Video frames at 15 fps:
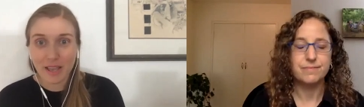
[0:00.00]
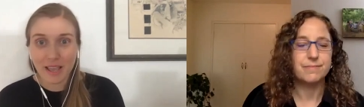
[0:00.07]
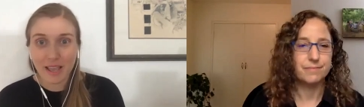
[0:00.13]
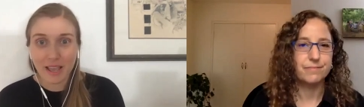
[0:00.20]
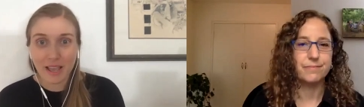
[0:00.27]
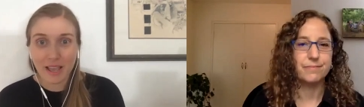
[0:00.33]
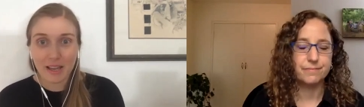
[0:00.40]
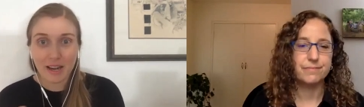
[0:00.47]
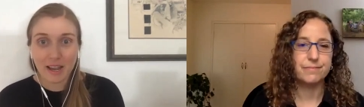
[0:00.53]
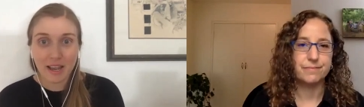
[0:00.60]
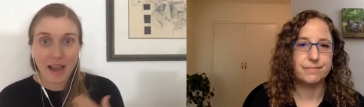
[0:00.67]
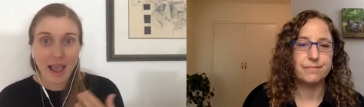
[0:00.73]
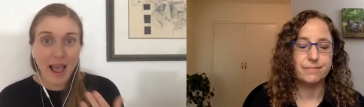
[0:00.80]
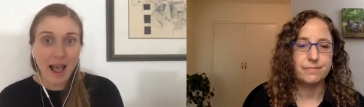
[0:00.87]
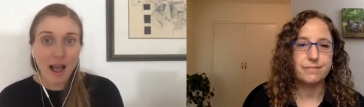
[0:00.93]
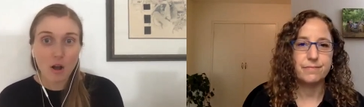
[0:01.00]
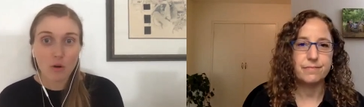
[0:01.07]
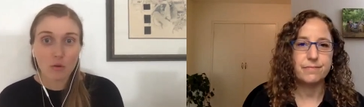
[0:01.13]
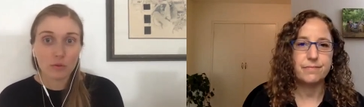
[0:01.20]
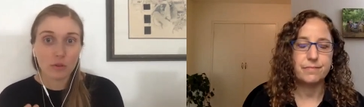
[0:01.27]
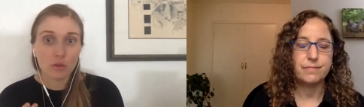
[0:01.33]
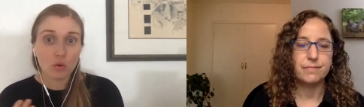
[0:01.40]
Speaker 1: and and
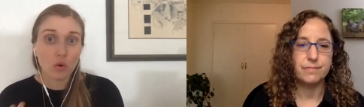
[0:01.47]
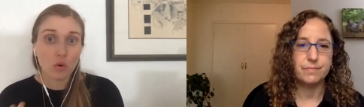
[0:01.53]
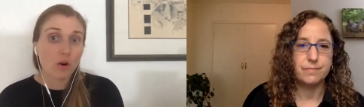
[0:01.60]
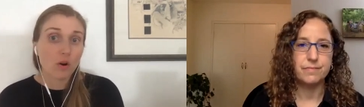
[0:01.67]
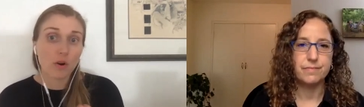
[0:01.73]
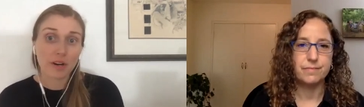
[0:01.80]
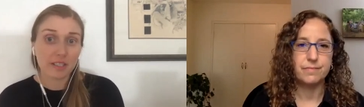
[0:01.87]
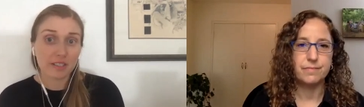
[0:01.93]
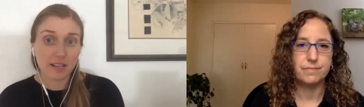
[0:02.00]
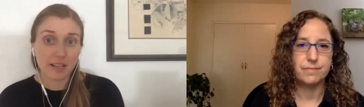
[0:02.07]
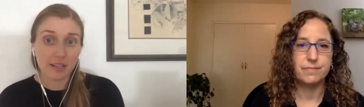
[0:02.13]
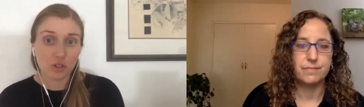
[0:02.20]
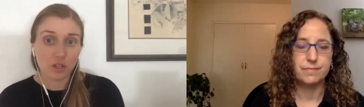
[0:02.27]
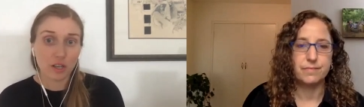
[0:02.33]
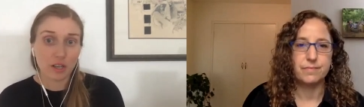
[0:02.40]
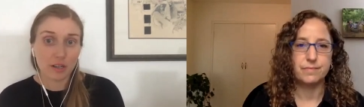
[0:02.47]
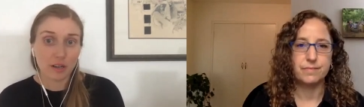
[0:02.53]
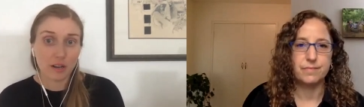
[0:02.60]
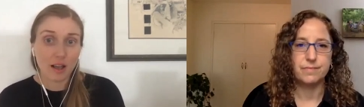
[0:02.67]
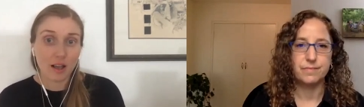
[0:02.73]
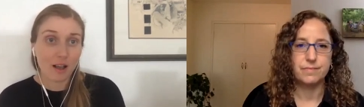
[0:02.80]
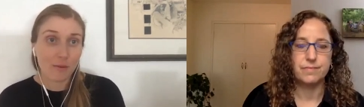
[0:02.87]
how your
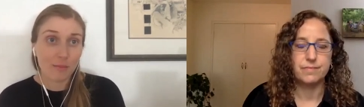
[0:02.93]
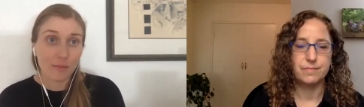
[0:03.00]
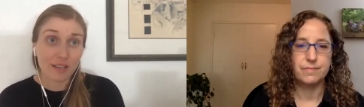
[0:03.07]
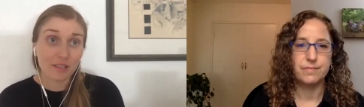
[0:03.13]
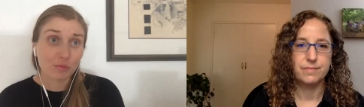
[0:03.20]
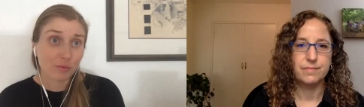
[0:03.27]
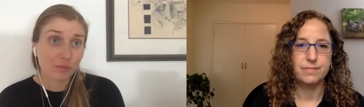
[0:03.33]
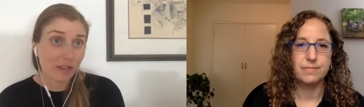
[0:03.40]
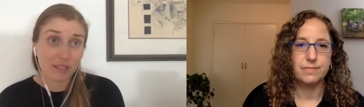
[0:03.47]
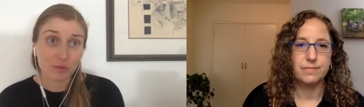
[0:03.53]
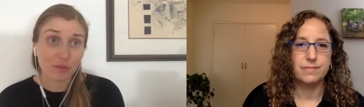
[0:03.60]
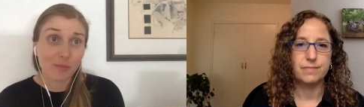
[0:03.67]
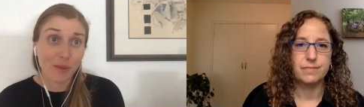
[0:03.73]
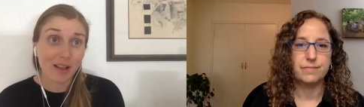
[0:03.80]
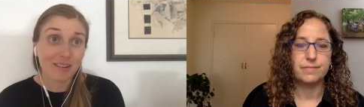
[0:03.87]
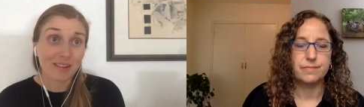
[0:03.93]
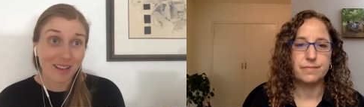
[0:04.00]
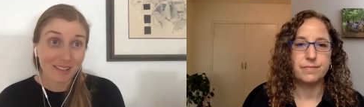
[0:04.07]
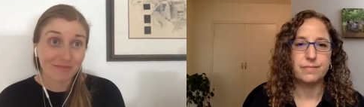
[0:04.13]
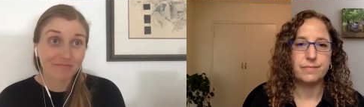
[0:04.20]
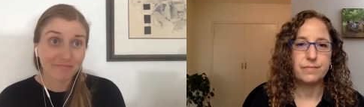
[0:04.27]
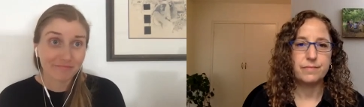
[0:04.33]
organization um, is is
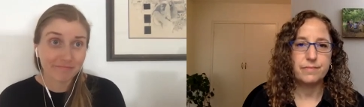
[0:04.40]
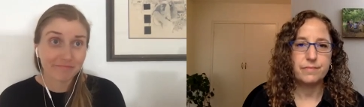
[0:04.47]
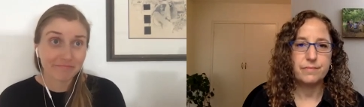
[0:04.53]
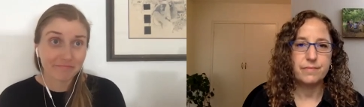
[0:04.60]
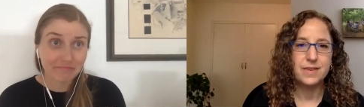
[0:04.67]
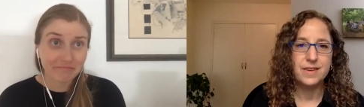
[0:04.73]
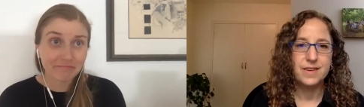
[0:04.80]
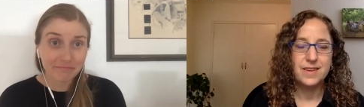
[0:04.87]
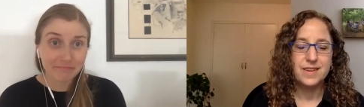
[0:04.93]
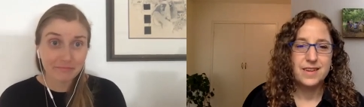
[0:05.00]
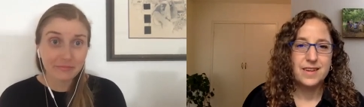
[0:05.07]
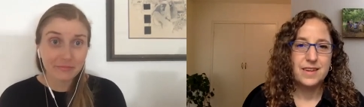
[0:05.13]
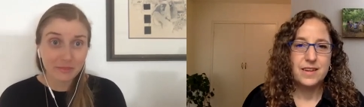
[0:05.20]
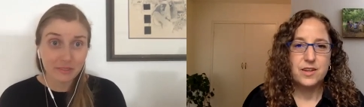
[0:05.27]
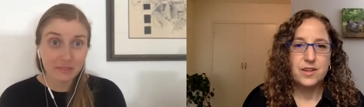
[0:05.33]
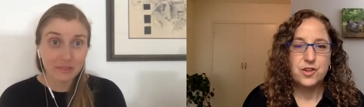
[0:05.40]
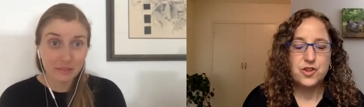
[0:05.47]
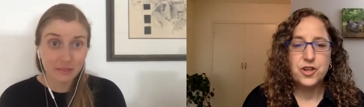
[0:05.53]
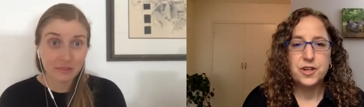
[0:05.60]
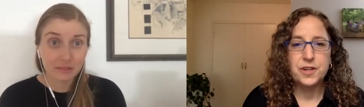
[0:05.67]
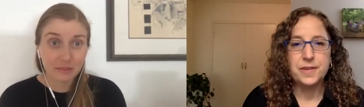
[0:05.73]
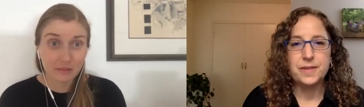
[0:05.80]
responding?
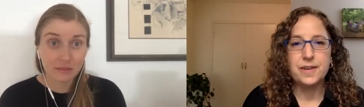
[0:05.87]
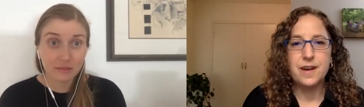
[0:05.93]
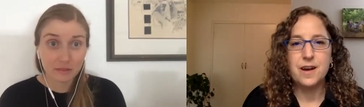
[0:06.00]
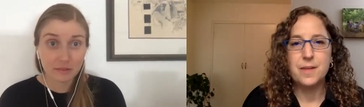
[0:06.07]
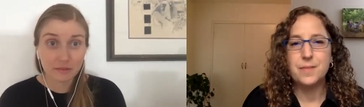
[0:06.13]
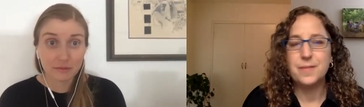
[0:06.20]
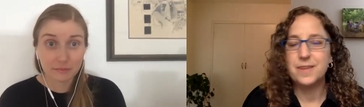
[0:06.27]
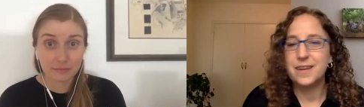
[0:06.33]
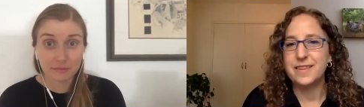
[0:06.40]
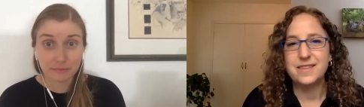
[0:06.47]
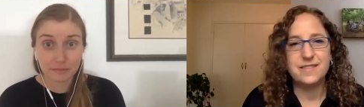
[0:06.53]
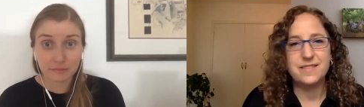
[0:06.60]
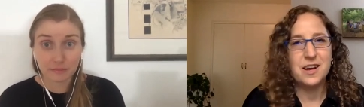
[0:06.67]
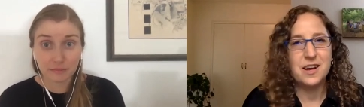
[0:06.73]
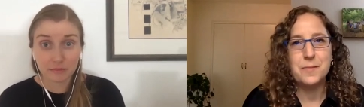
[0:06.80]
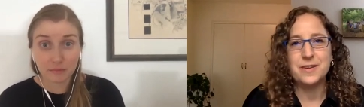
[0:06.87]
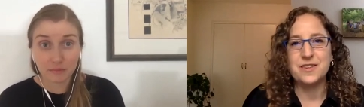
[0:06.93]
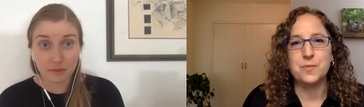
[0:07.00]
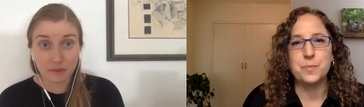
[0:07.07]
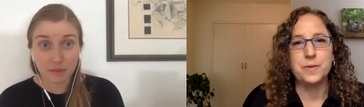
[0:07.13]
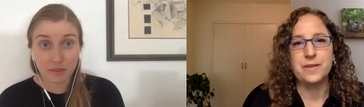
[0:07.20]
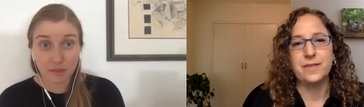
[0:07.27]
Speaker 2: Sure. Um, yeah, this time
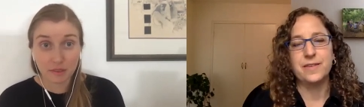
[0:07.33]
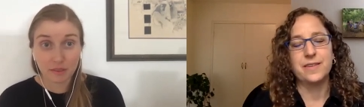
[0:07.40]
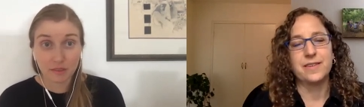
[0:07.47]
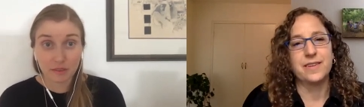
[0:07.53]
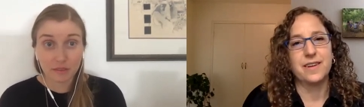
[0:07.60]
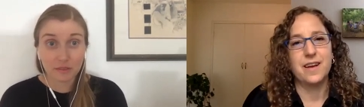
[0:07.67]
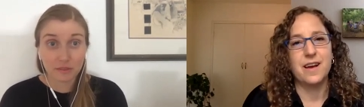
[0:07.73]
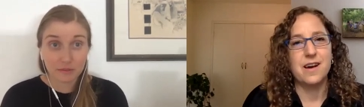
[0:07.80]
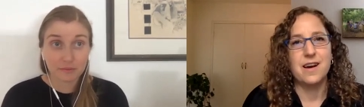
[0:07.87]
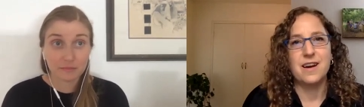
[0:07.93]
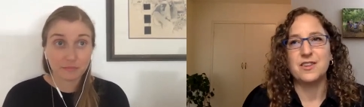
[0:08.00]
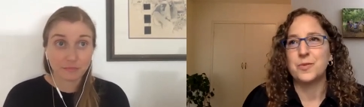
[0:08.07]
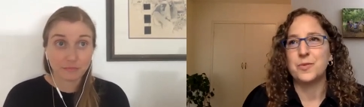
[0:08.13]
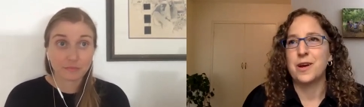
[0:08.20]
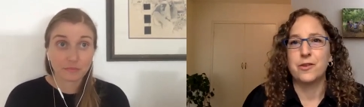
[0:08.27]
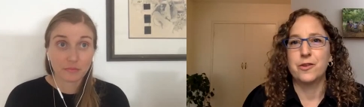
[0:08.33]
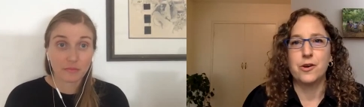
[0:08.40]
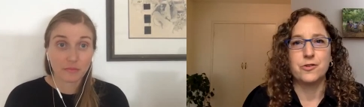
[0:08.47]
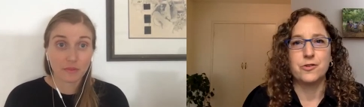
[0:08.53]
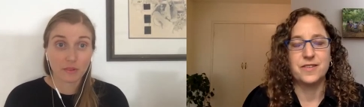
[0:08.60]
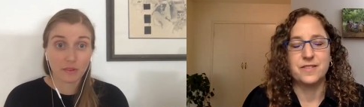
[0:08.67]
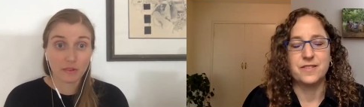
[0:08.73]
has been uh, as we all
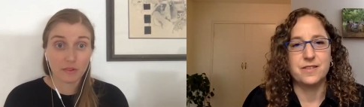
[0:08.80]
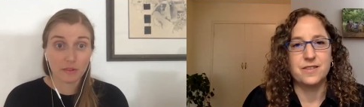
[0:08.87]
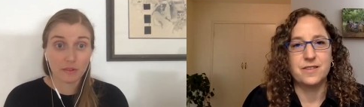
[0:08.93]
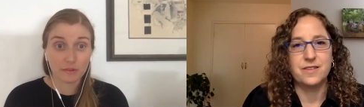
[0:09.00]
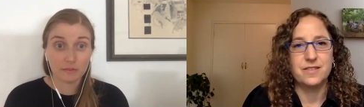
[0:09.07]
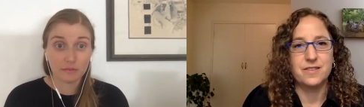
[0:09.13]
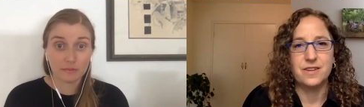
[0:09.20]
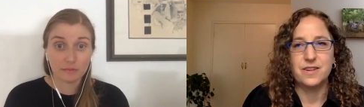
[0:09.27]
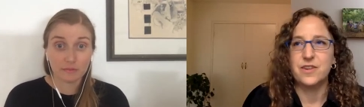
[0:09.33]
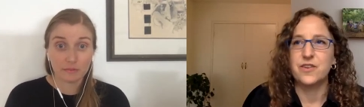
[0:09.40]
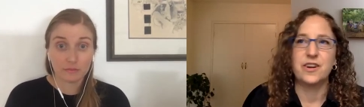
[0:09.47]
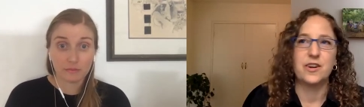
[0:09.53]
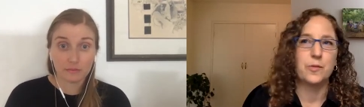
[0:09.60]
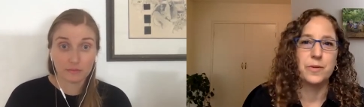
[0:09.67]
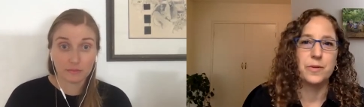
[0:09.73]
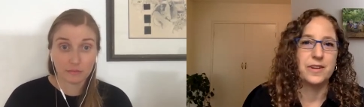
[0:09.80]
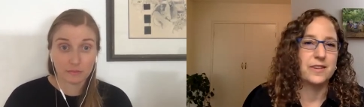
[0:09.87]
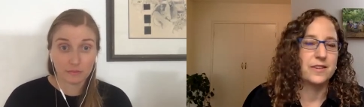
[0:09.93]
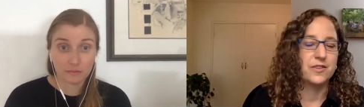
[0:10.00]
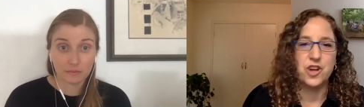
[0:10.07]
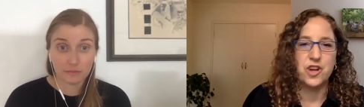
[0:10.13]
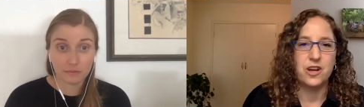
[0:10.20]
know, just, just an
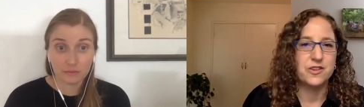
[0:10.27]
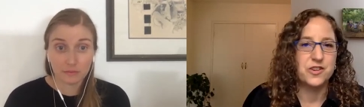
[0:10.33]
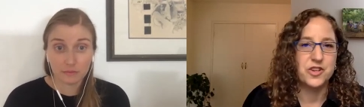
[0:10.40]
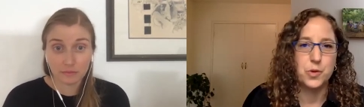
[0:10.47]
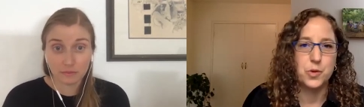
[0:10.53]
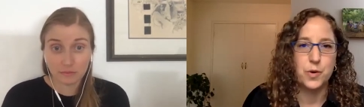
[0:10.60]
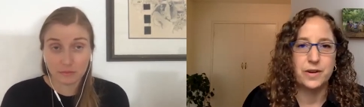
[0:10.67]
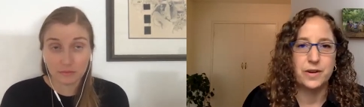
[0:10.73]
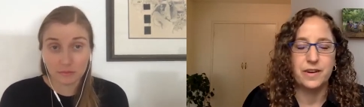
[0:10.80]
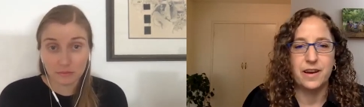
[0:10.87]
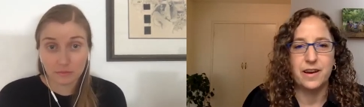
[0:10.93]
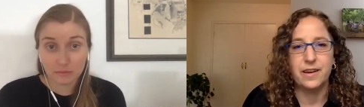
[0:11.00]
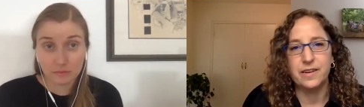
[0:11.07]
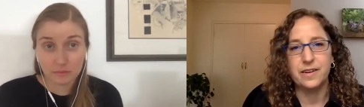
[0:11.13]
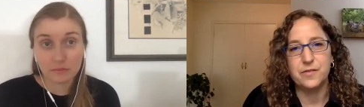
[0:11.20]
incredibly challenging one. And